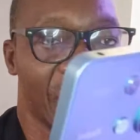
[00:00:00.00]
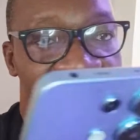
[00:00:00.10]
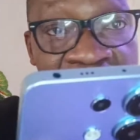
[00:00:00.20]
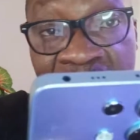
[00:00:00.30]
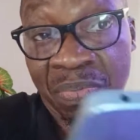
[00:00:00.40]

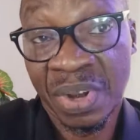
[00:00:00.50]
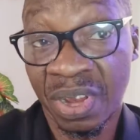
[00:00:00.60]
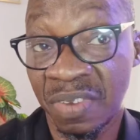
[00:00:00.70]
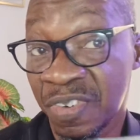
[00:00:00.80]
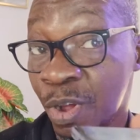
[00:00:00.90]
it's
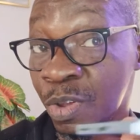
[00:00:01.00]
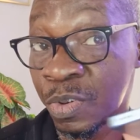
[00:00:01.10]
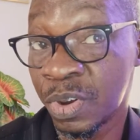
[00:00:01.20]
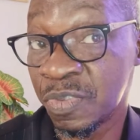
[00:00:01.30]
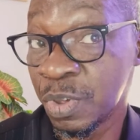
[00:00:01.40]
pretty difficult
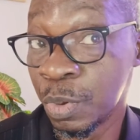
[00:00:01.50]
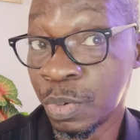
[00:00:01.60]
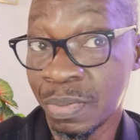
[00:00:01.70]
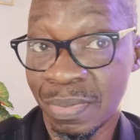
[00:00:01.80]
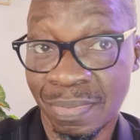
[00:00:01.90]
to review.
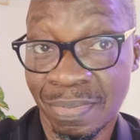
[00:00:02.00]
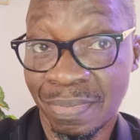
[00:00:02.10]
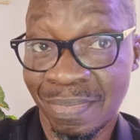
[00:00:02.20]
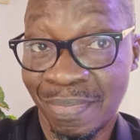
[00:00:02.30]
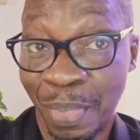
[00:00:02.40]

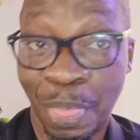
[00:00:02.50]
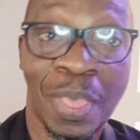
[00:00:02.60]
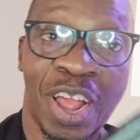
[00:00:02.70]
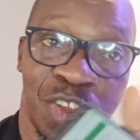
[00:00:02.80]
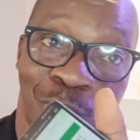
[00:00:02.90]

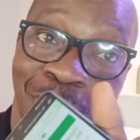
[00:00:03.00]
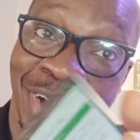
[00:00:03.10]
So